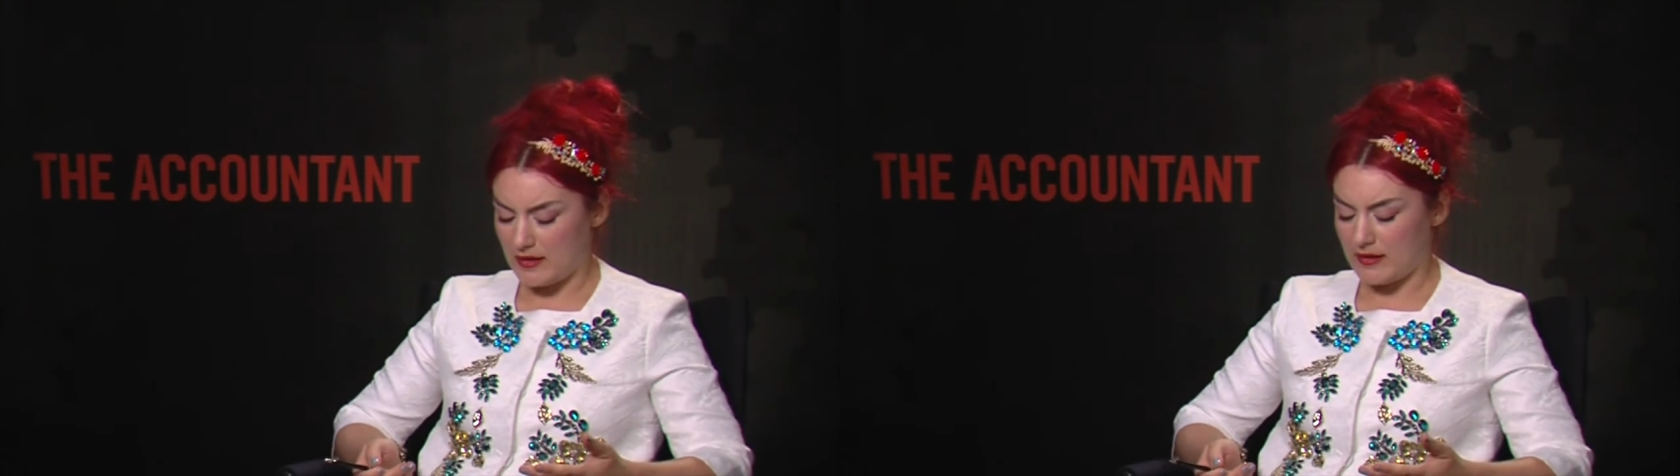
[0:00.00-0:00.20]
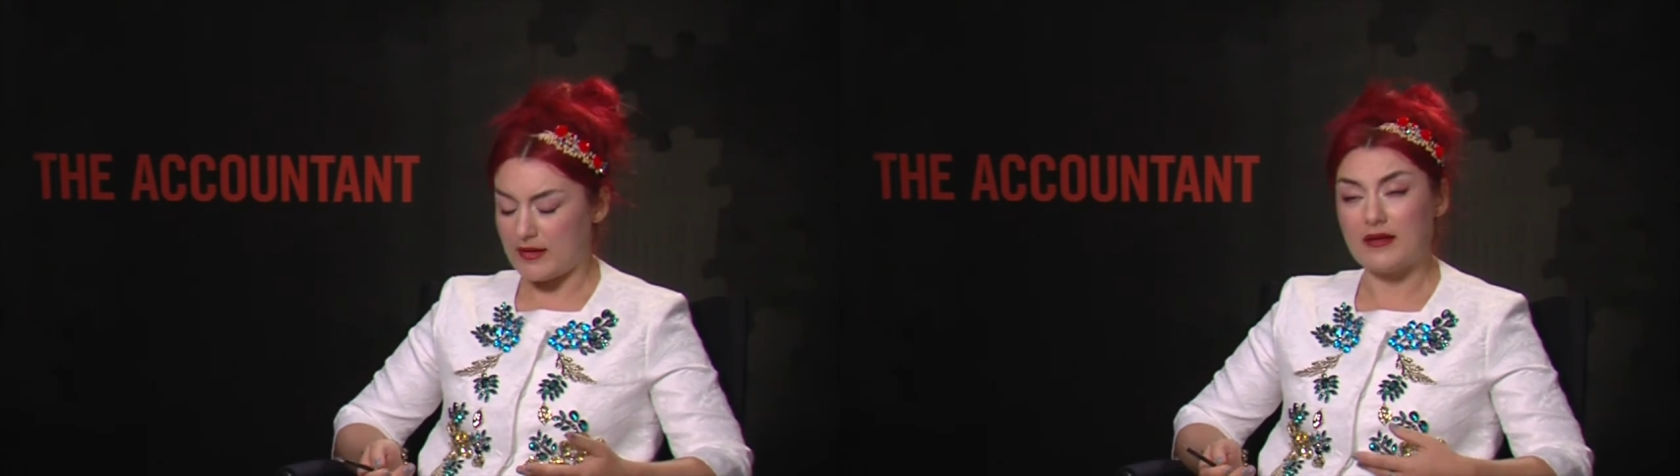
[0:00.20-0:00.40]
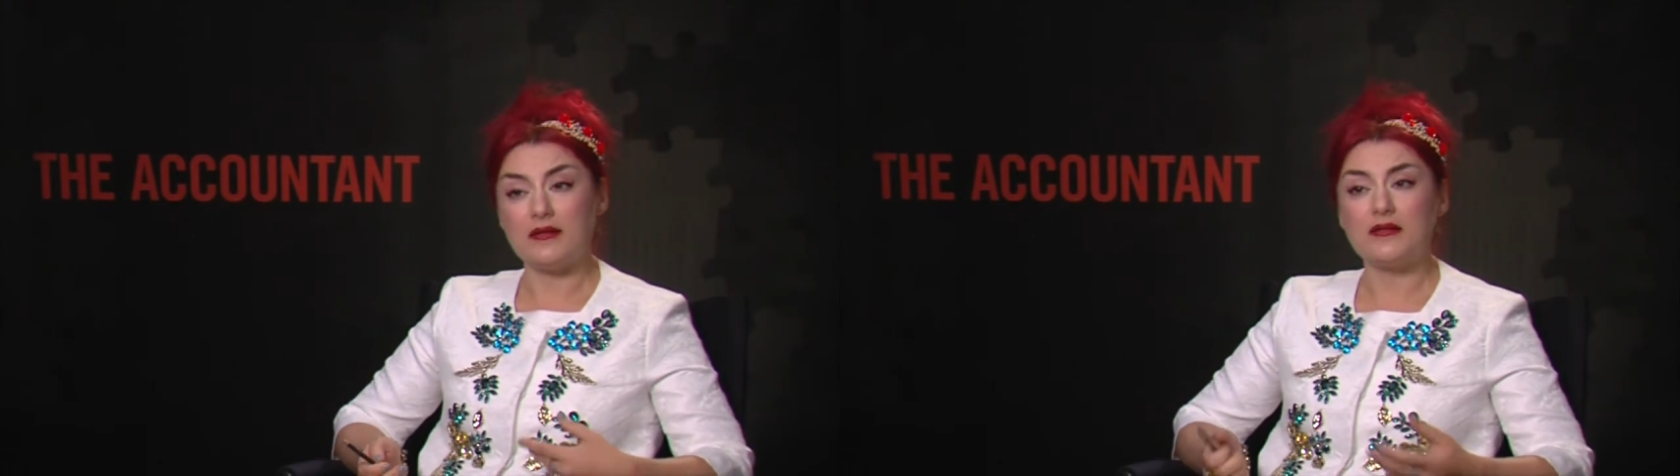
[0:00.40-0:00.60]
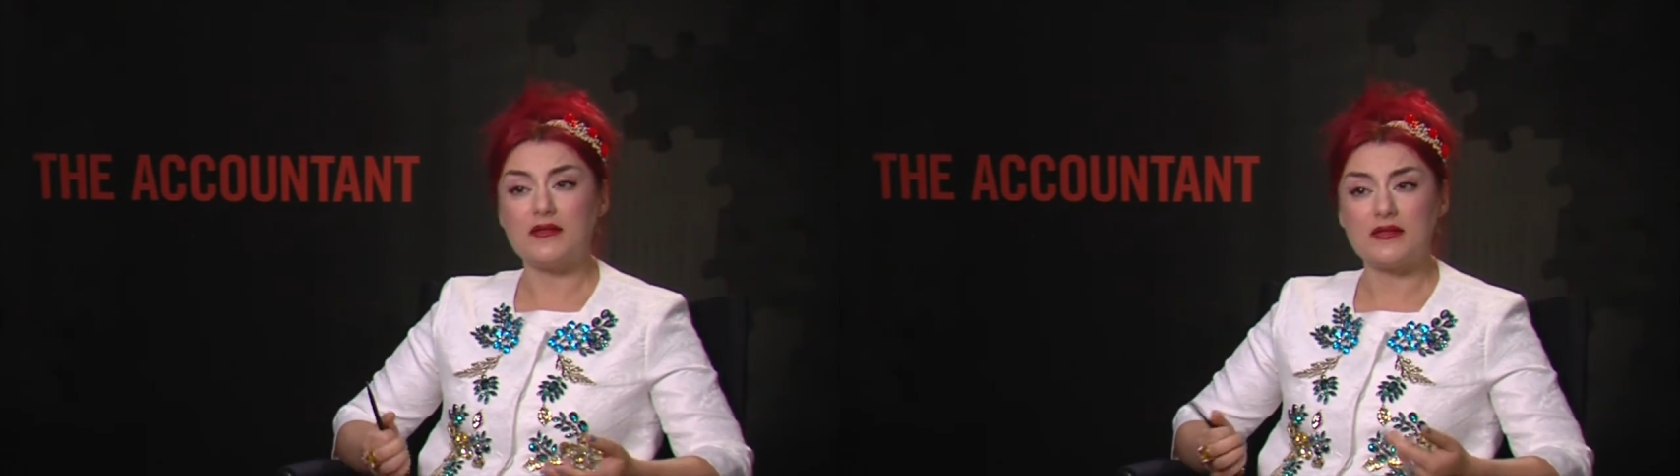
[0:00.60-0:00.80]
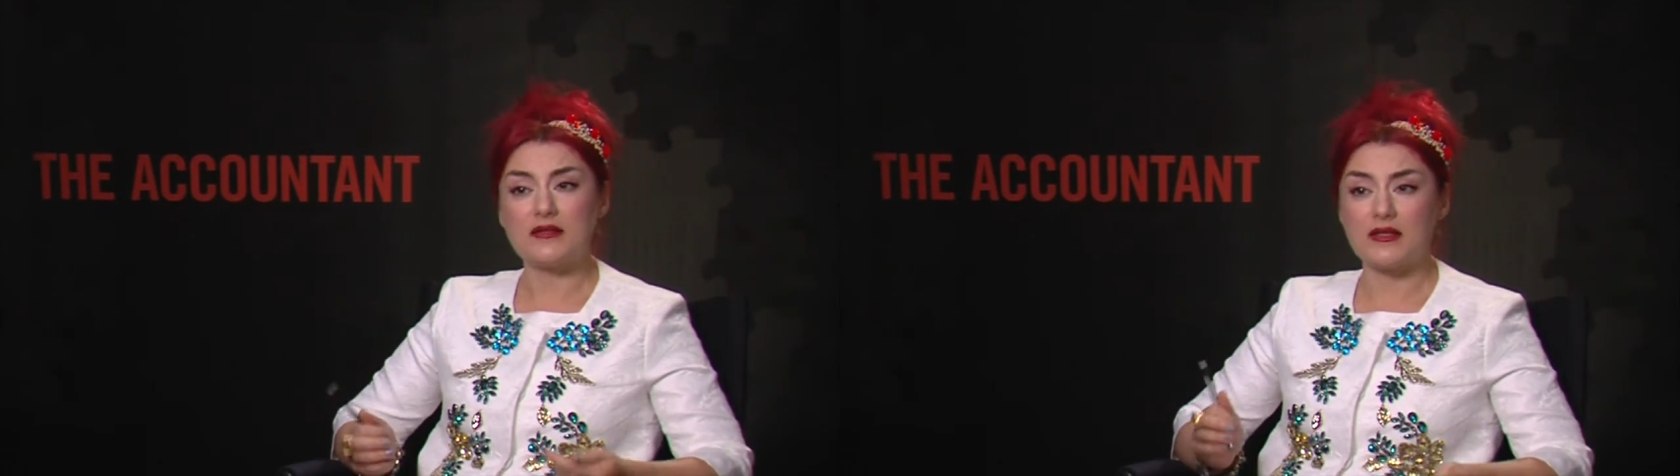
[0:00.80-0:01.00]
and get into
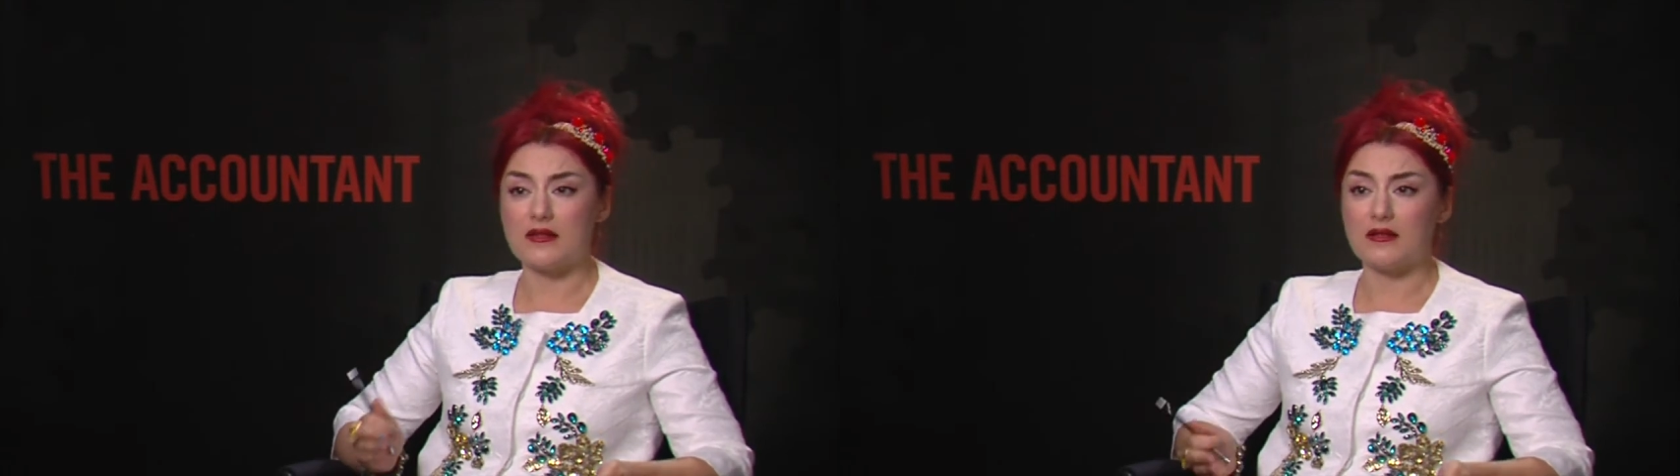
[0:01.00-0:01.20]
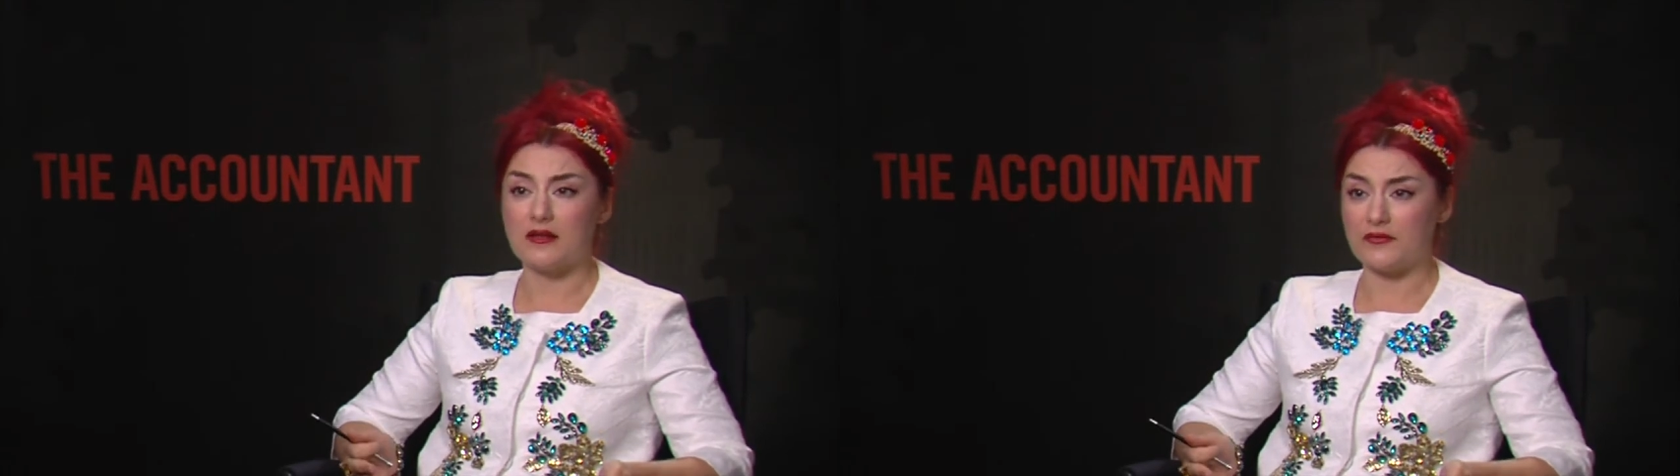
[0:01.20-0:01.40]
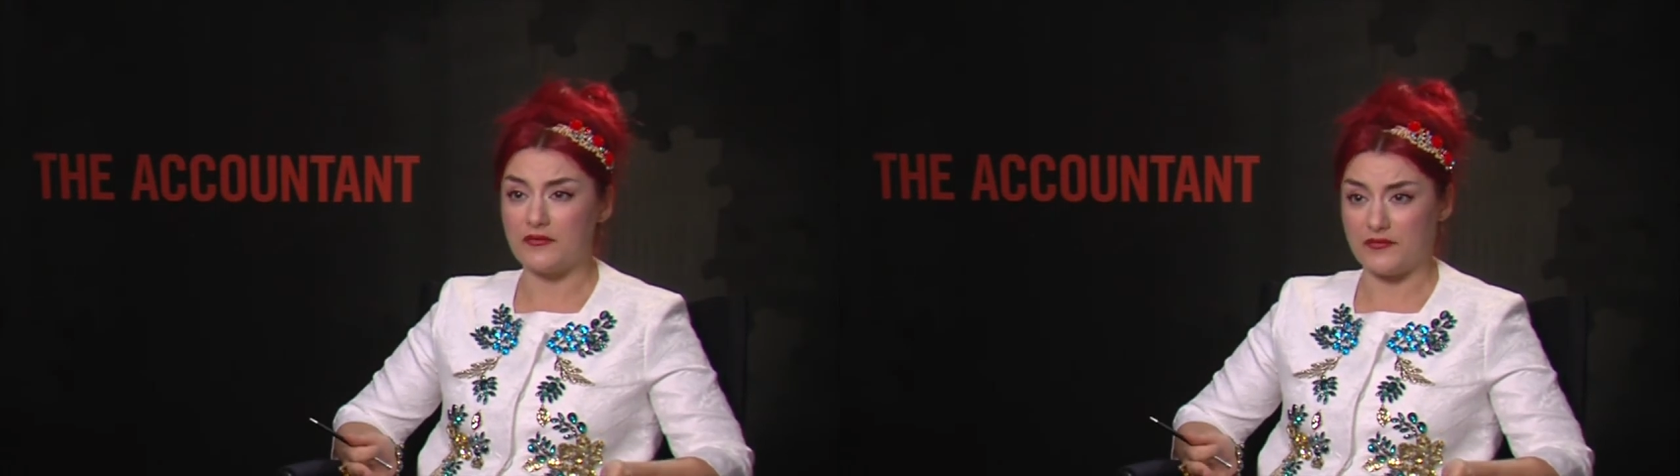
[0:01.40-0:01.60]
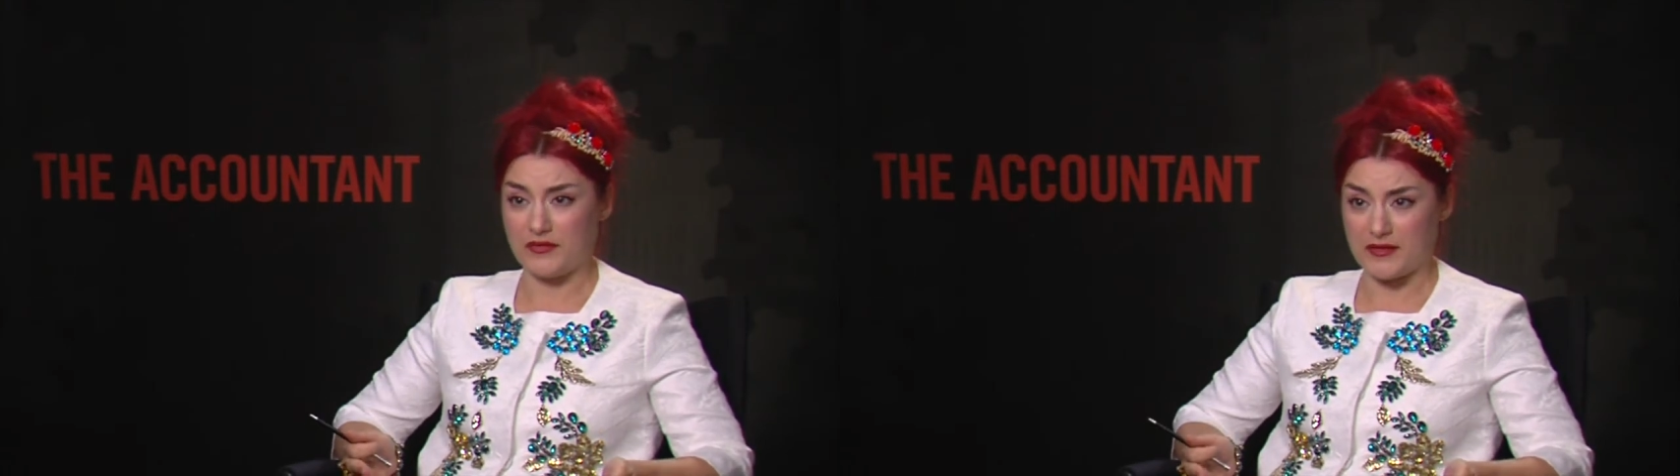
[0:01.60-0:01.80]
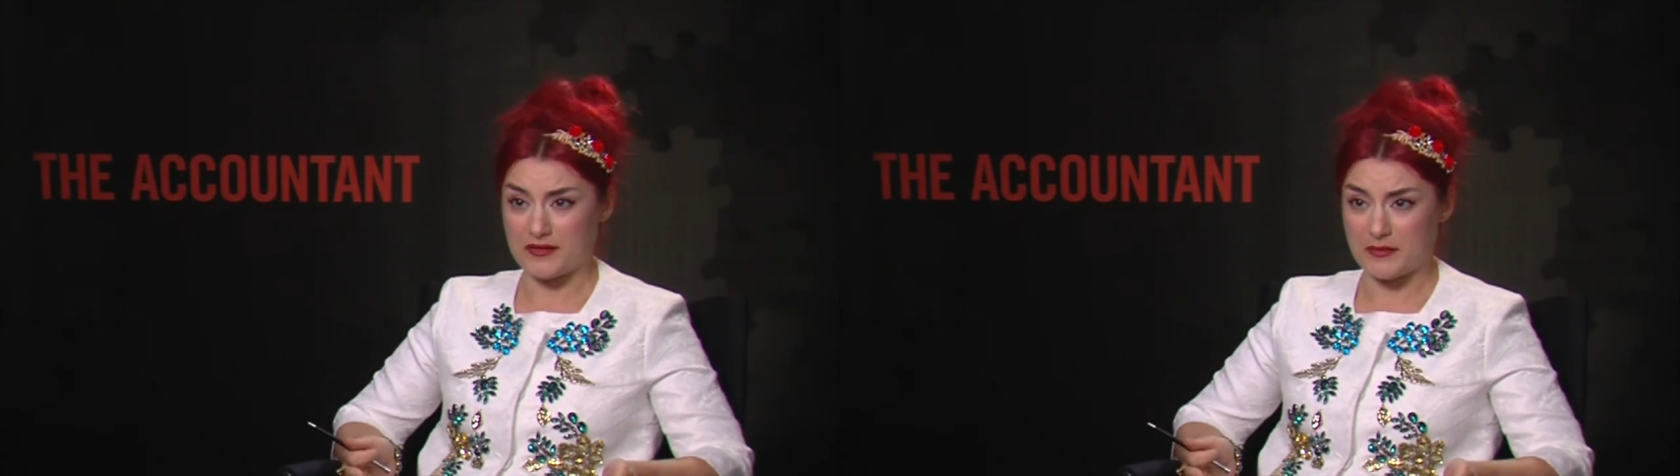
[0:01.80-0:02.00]
the skin of
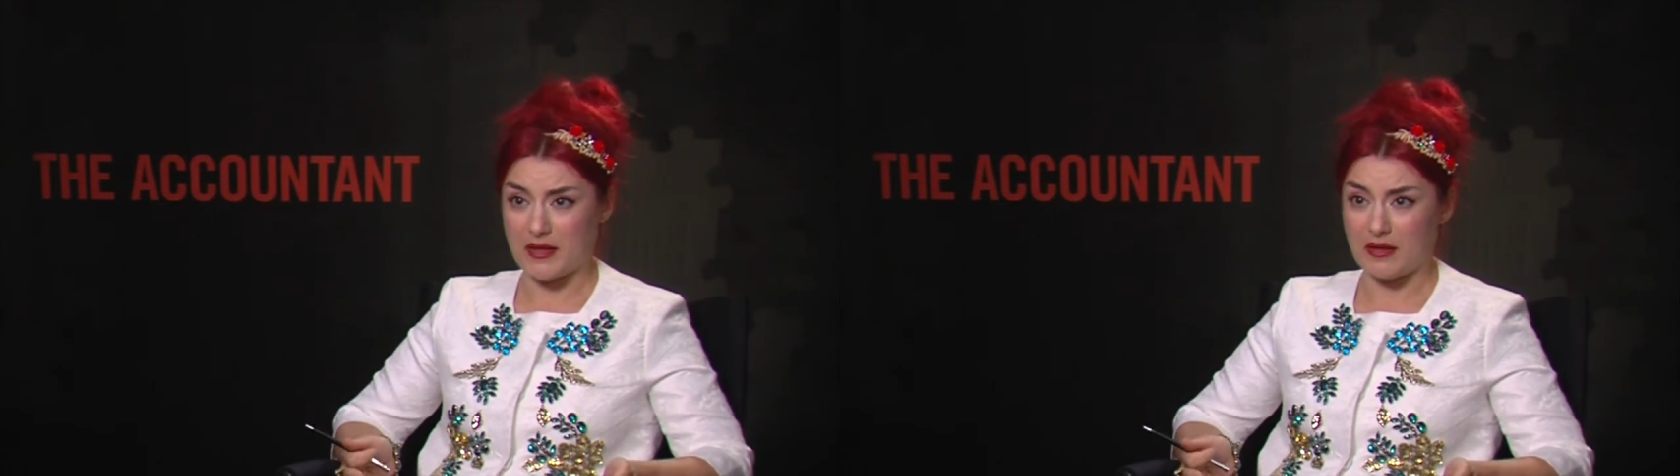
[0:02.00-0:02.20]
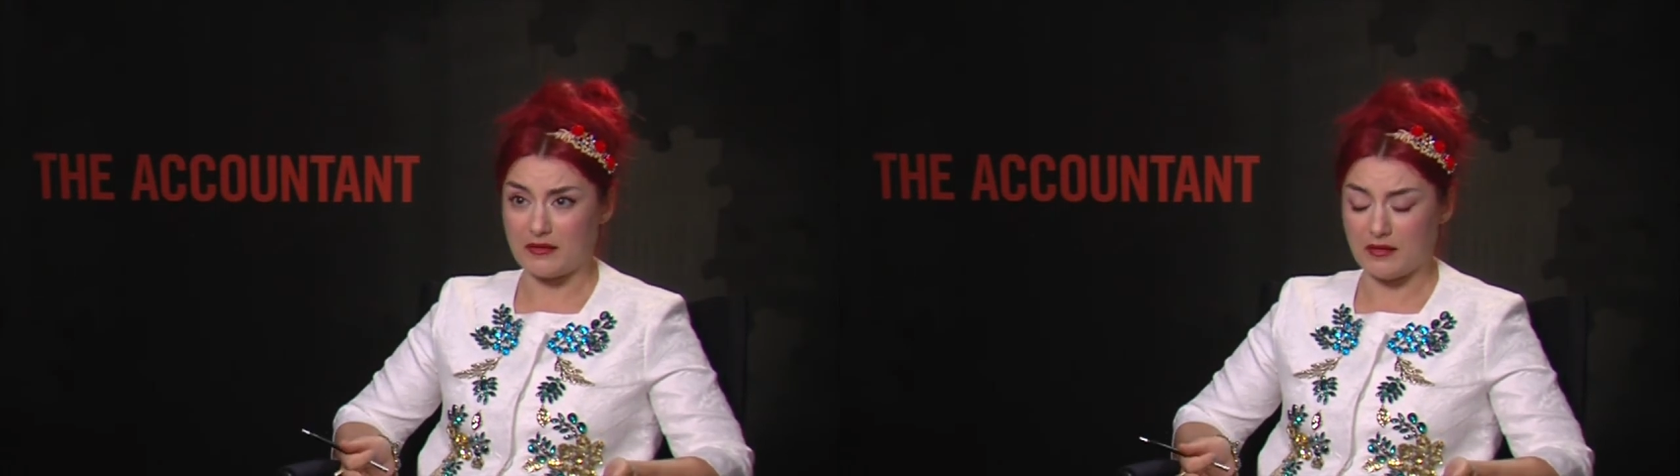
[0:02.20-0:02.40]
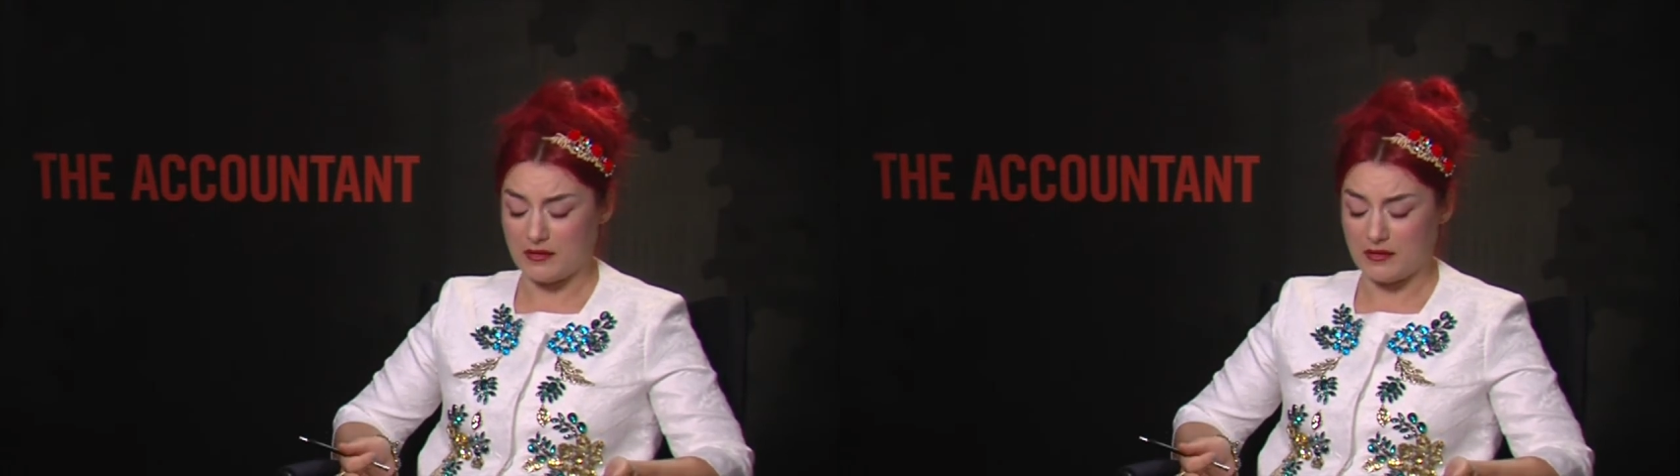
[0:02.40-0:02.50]
this man?